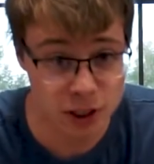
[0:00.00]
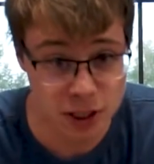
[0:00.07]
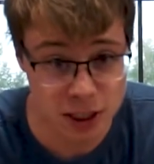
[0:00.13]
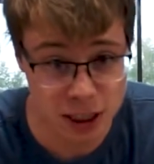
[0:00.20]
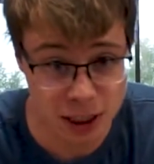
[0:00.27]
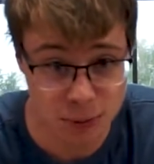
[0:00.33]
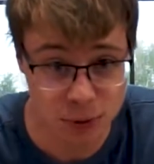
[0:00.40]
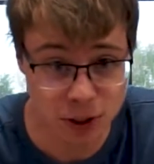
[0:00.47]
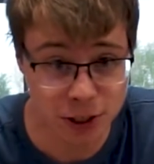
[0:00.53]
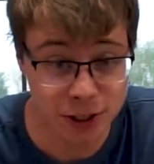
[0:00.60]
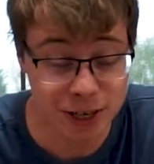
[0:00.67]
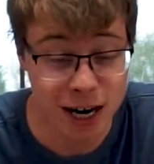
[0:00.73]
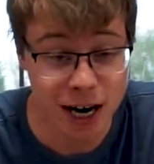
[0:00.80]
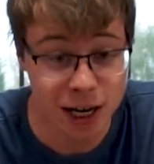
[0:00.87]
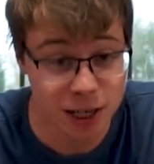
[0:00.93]
disclaimer
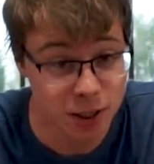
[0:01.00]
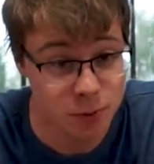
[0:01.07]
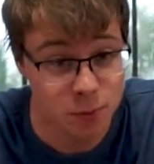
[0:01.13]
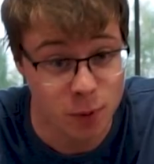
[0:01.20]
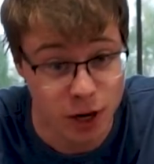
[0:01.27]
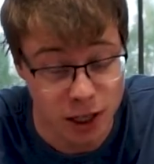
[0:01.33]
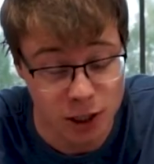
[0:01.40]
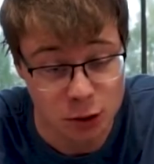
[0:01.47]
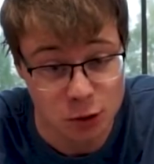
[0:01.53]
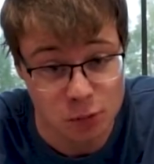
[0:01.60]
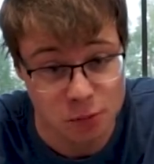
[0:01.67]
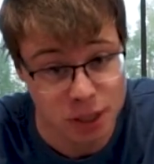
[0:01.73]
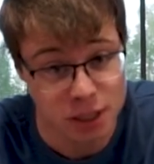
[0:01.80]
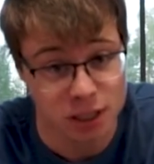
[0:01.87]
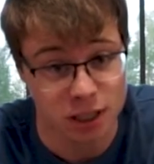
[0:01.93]
here, I am by no
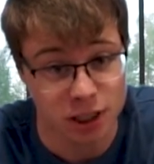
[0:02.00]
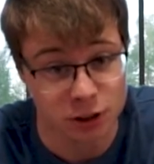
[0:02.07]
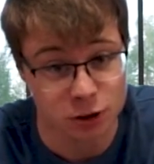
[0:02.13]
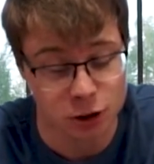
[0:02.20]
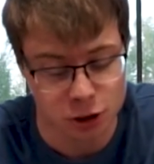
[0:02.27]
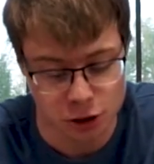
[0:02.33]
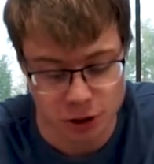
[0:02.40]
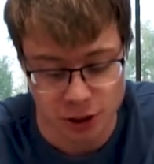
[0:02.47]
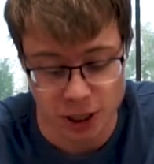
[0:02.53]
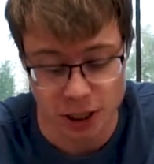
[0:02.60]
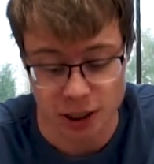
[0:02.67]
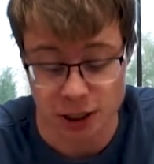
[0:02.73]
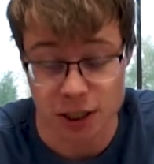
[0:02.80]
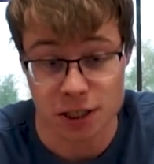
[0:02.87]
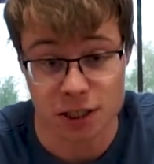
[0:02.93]
means an electrician,
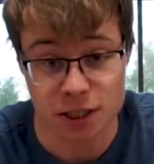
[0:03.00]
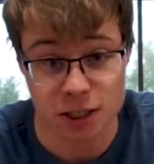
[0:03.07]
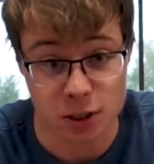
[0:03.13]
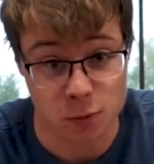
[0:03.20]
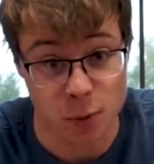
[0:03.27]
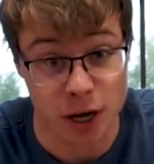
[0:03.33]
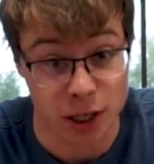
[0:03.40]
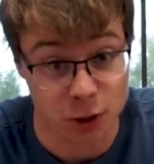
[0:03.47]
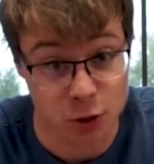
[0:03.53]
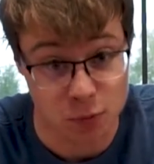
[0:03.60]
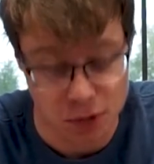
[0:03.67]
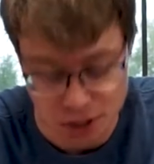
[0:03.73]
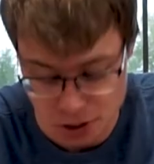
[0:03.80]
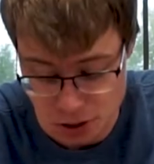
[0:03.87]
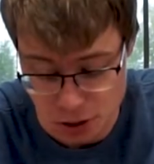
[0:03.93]
and this is by no
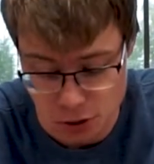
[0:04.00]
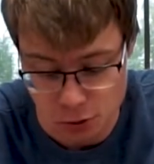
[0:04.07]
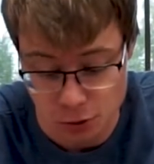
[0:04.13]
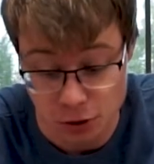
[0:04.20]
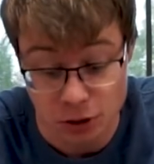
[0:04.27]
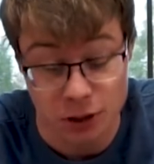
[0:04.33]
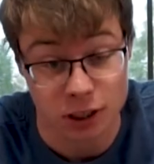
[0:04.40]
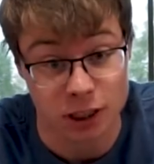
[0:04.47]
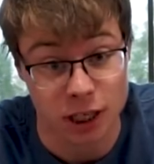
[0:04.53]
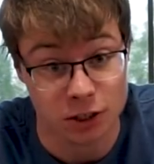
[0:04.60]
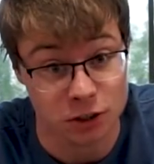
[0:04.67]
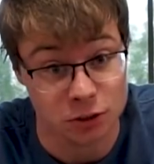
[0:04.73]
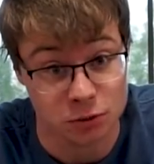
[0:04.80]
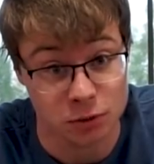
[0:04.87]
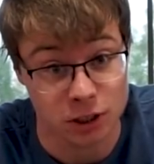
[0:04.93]
means a tutorial on how
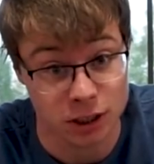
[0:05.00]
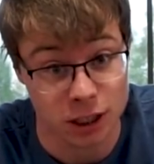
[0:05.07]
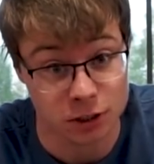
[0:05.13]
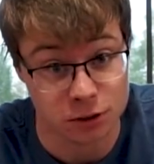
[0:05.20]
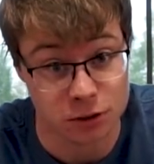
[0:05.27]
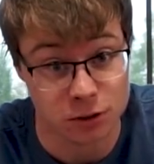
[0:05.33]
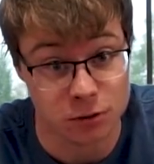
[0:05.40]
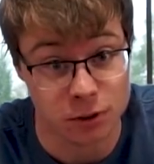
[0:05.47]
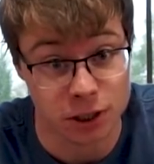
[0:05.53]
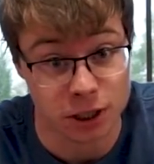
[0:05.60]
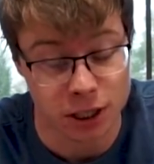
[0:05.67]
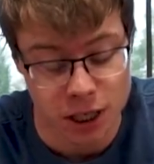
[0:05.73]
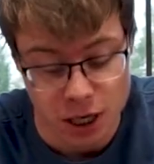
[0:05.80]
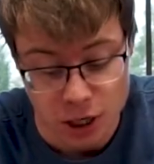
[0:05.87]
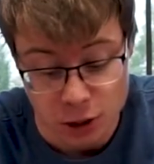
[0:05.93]
to do electrical
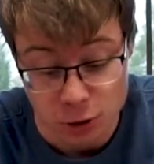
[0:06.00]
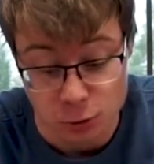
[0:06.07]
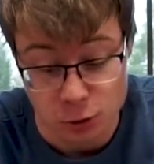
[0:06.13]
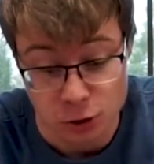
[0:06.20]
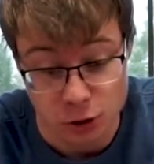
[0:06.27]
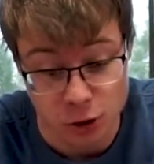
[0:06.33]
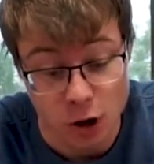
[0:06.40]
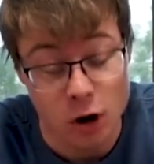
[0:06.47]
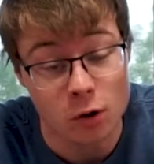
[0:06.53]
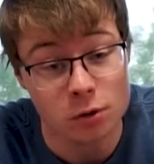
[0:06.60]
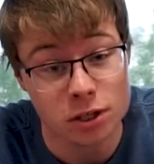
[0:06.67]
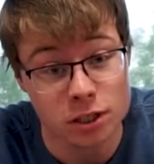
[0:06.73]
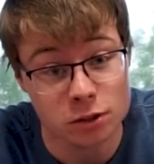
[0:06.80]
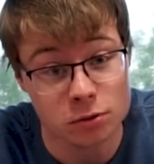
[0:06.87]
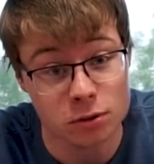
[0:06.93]
work. You should
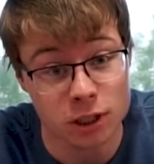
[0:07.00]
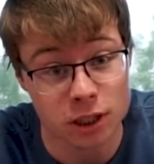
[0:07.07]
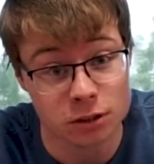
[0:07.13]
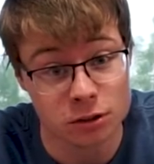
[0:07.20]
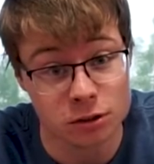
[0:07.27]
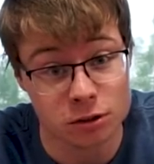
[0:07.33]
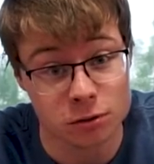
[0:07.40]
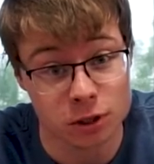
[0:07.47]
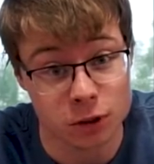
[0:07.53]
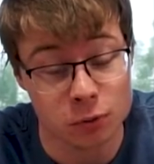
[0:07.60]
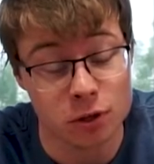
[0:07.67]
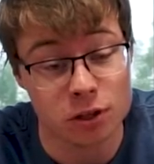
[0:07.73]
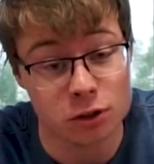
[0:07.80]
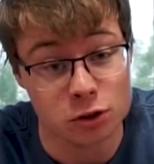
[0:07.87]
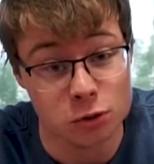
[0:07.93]
always do electrical work
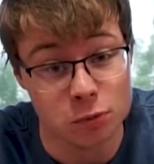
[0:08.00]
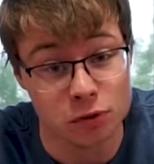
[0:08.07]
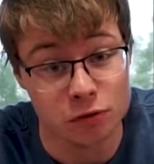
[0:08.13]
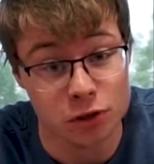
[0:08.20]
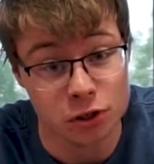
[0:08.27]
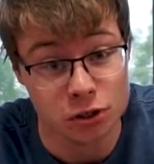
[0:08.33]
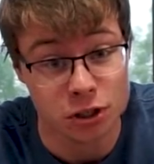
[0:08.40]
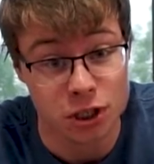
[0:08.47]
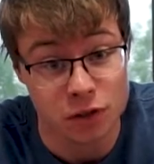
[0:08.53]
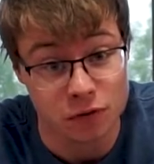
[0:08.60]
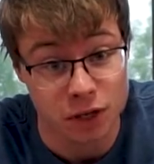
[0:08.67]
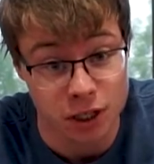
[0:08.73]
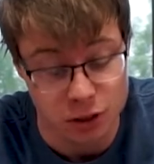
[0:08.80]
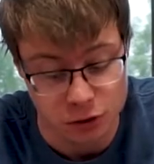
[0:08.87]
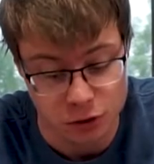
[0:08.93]
with the supervision of
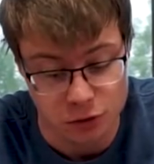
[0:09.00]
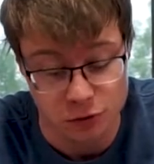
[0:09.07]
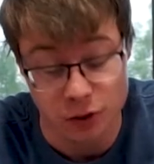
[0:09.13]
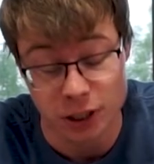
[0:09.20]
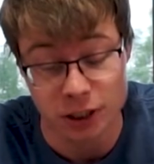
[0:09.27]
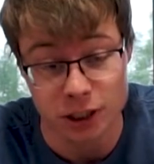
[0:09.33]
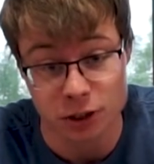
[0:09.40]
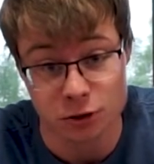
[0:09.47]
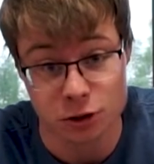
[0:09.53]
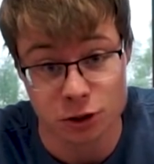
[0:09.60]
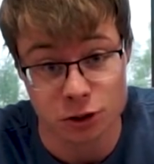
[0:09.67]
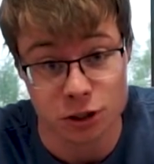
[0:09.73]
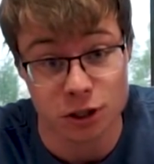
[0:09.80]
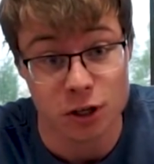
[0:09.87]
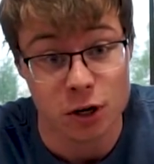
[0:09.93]
a certified
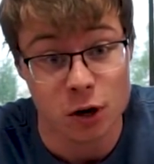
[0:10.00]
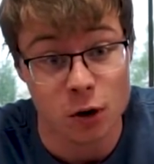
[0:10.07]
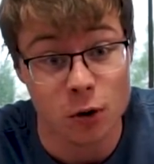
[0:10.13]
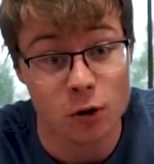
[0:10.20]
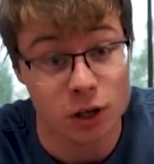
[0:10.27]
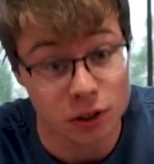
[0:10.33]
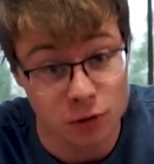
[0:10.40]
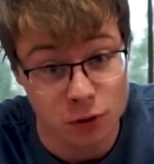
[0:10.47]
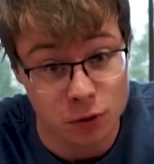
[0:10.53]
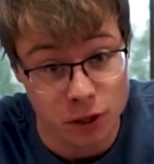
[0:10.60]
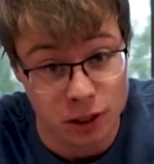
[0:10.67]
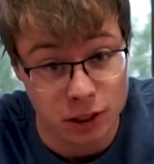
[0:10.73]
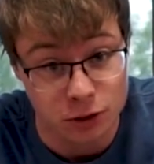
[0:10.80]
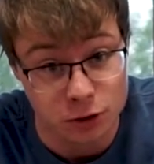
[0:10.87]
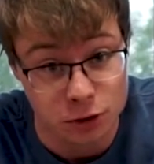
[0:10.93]
electrician, or if you are
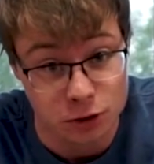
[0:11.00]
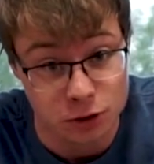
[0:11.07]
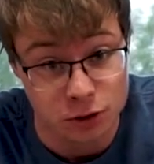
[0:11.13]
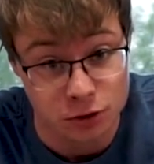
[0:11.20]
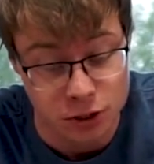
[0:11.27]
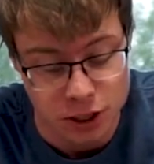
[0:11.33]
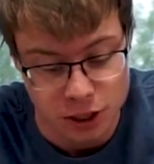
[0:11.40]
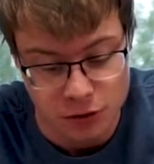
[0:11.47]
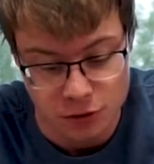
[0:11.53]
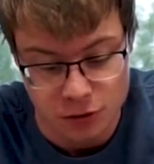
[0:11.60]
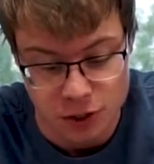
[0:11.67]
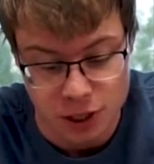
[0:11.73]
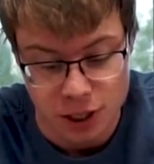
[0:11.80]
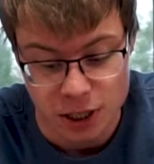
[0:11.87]
an electrician yourself.